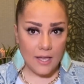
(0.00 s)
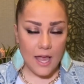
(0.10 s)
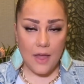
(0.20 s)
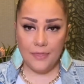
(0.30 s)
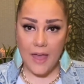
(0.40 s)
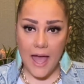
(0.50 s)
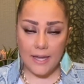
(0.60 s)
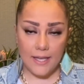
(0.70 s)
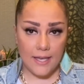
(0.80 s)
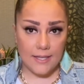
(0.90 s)
and
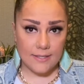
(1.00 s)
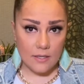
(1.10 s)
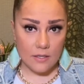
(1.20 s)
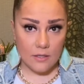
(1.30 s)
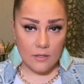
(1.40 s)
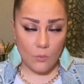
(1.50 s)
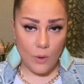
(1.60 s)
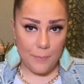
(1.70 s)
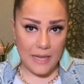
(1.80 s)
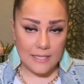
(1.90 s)
that is
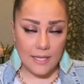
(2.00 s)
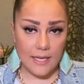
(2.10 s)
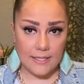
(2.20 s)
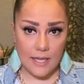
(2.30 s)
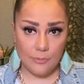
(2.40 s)
what makes it easy.